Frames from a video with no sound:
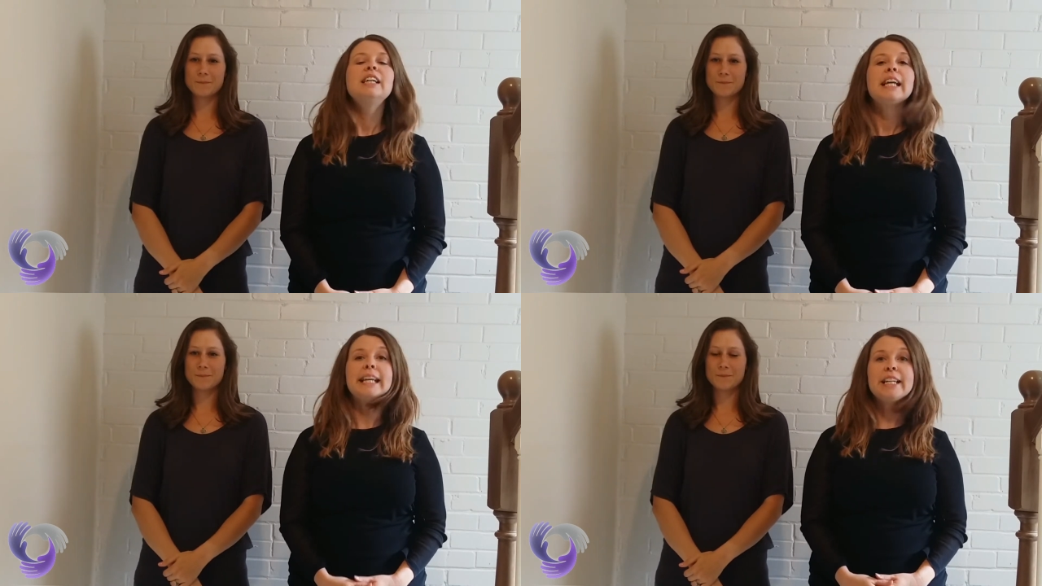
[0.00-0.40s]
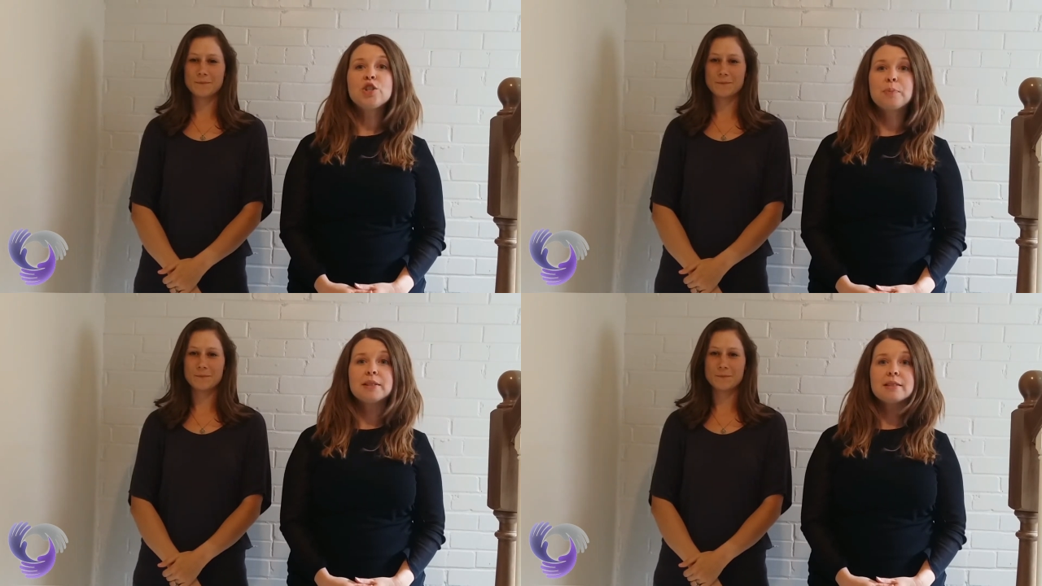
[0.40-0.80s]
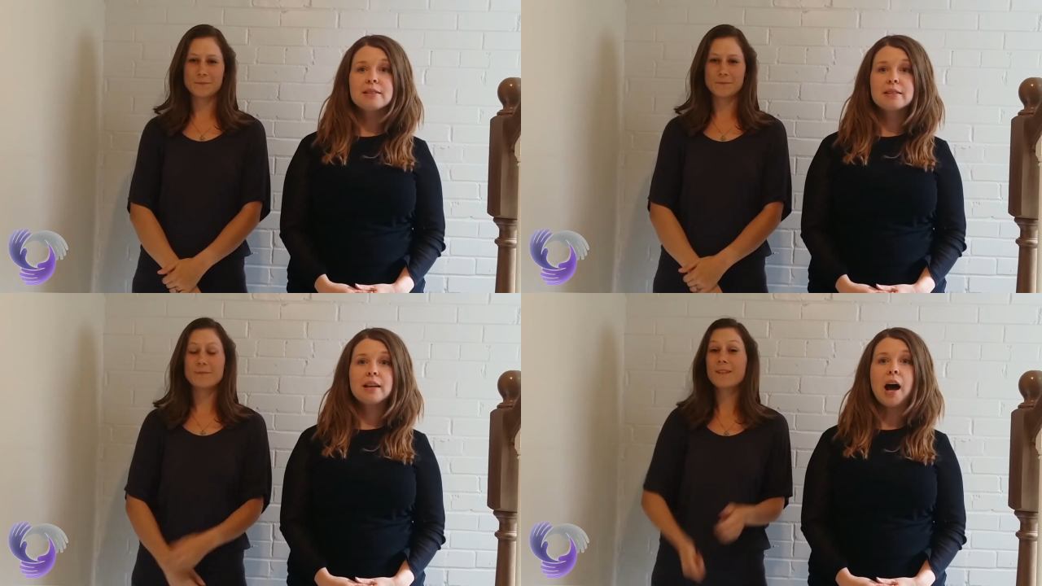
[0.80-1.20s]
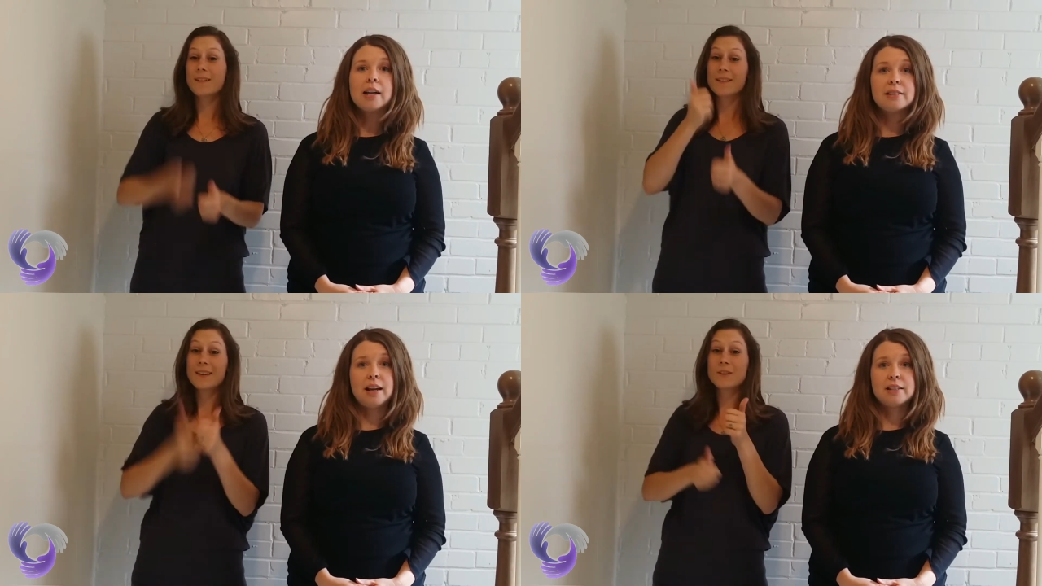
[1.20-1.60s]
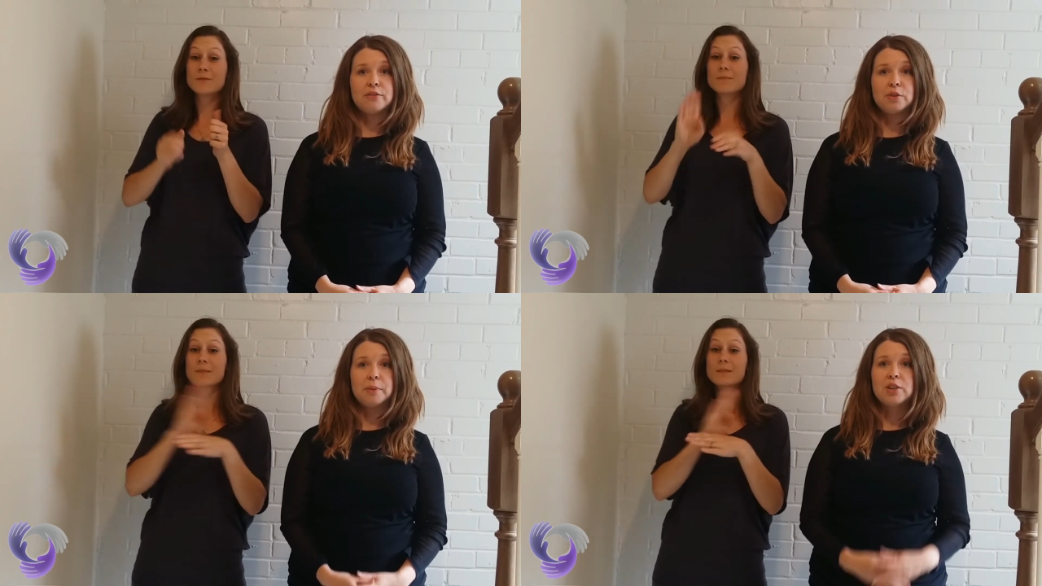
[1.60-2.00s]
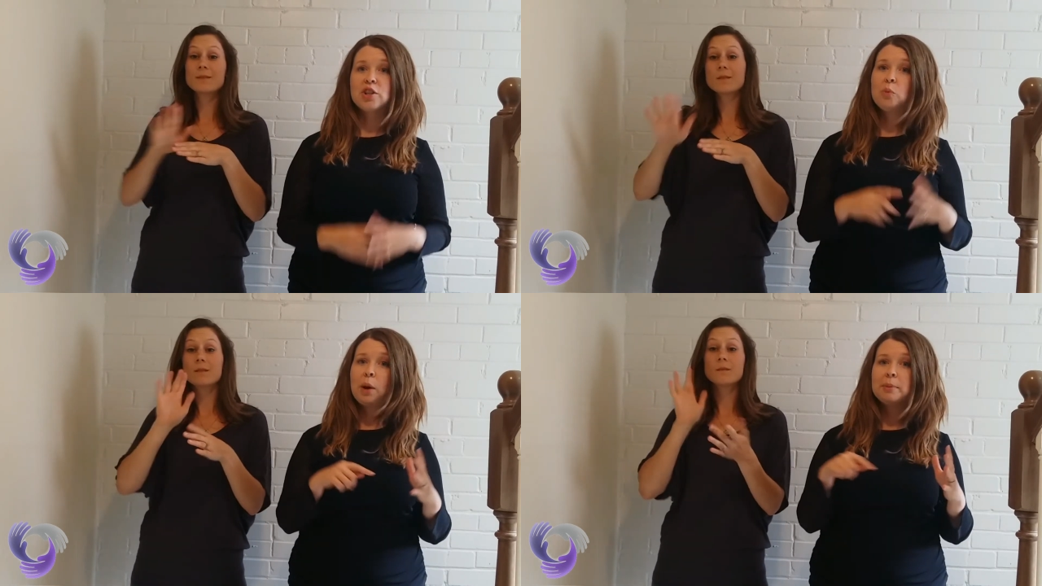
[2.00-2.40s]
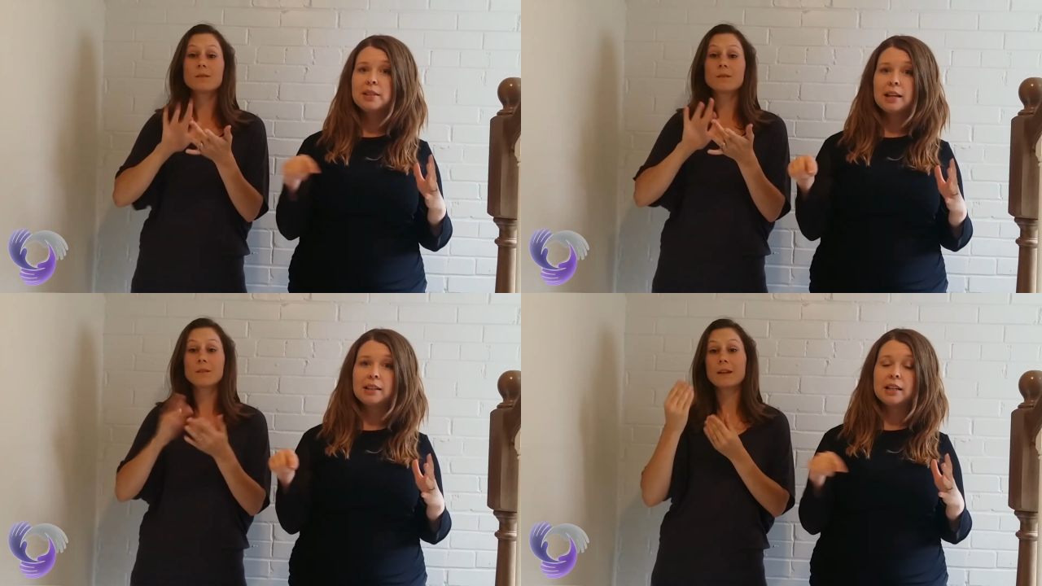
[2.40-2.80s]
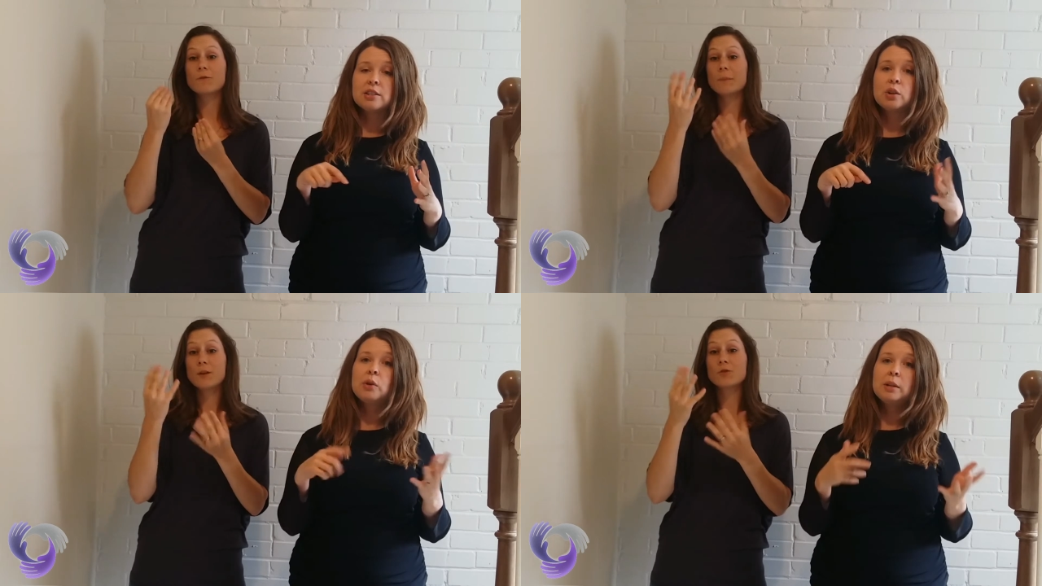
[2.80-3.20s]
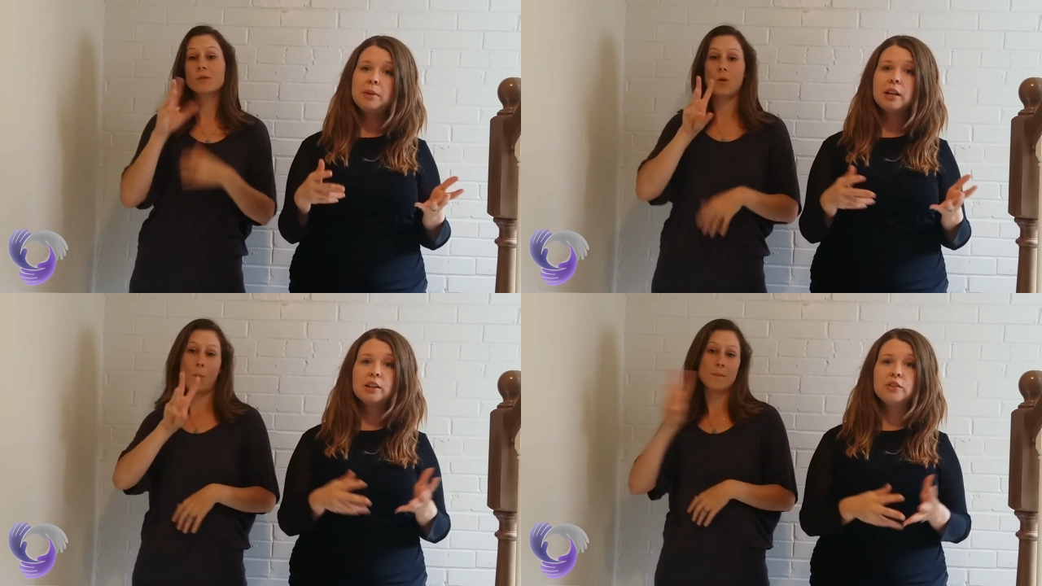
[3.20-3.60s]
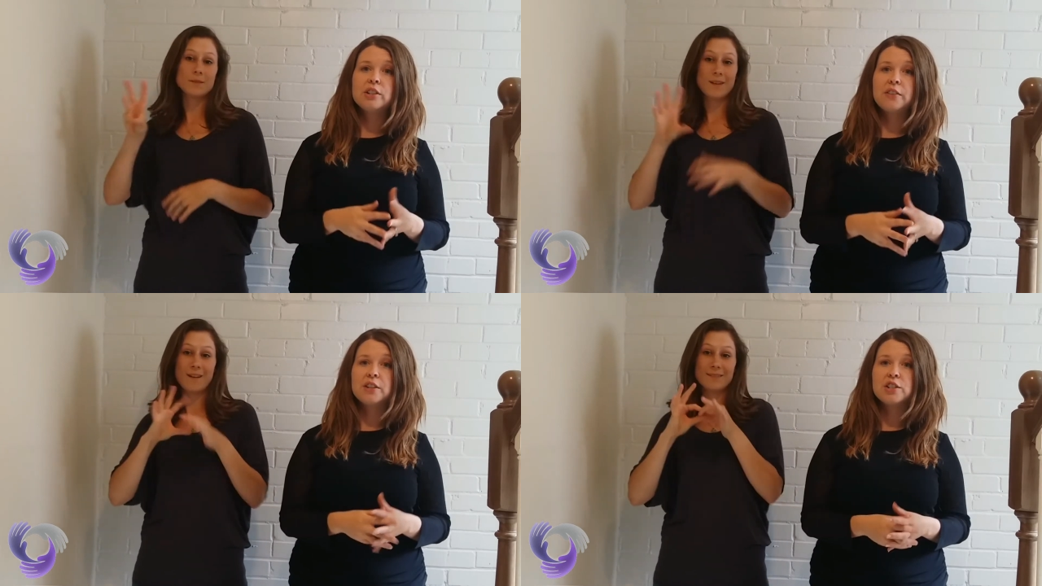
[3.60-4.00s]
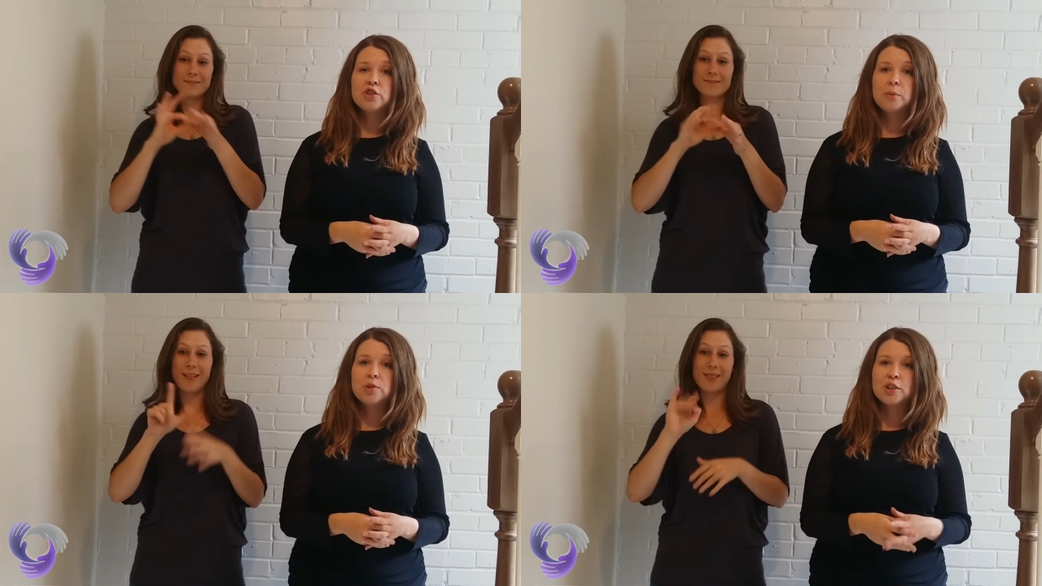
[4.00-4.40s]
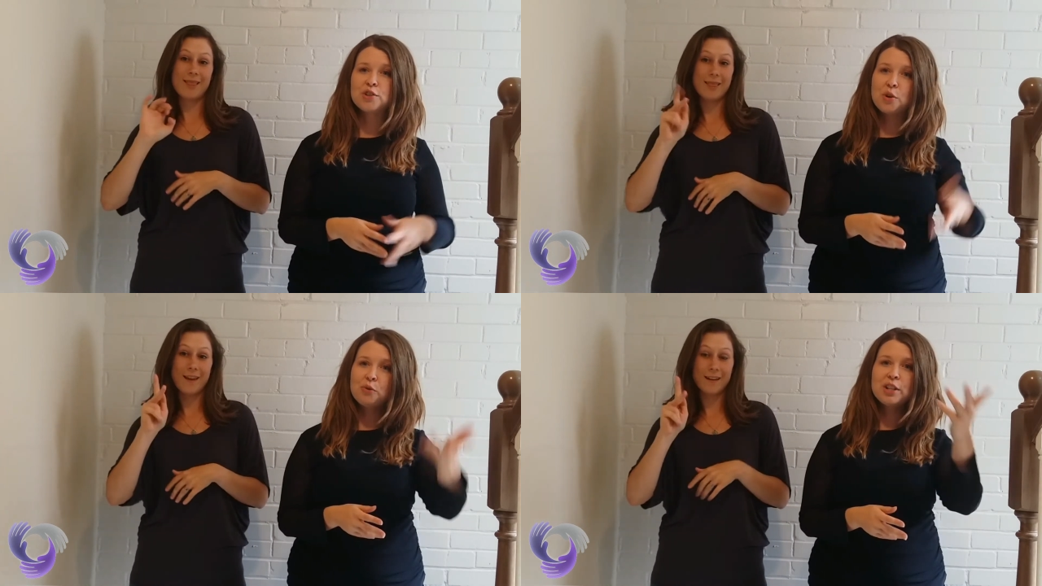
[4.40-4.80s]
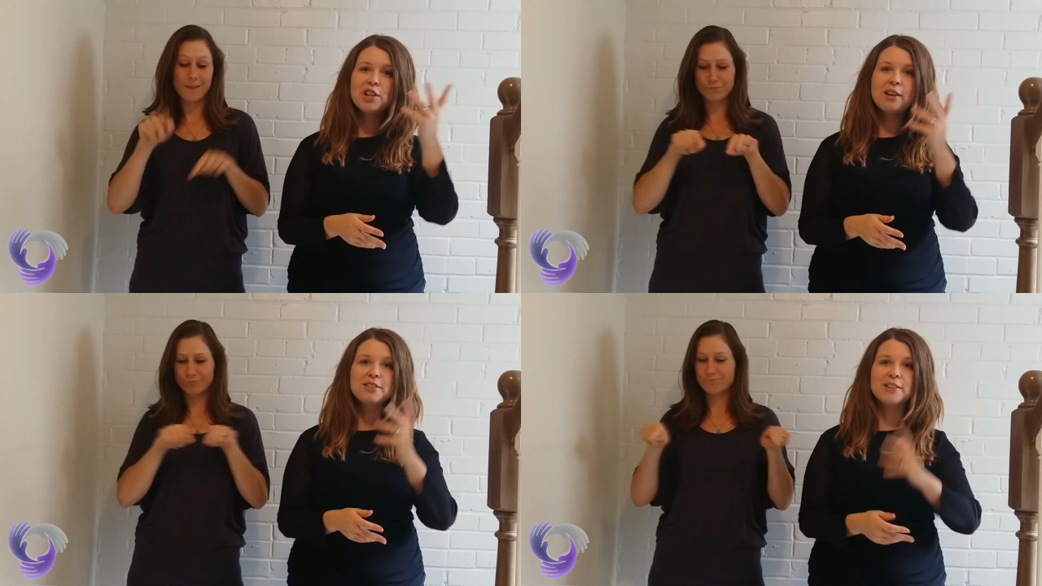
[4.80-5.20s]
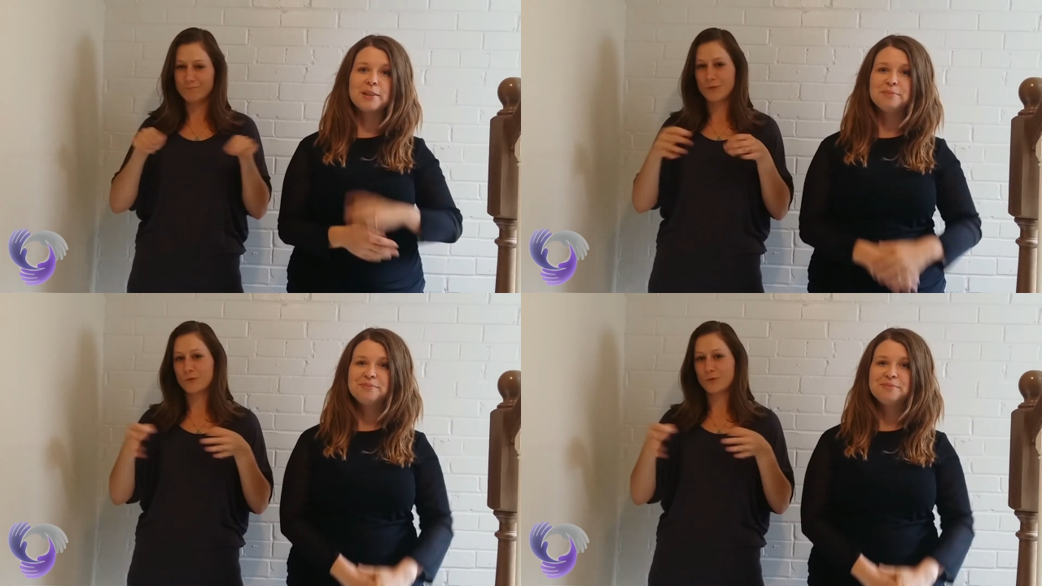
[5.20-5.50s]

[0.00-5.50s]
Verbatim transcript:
Speaker 1: Each business's contact information and website links are going to be included in the description, so reach out to them.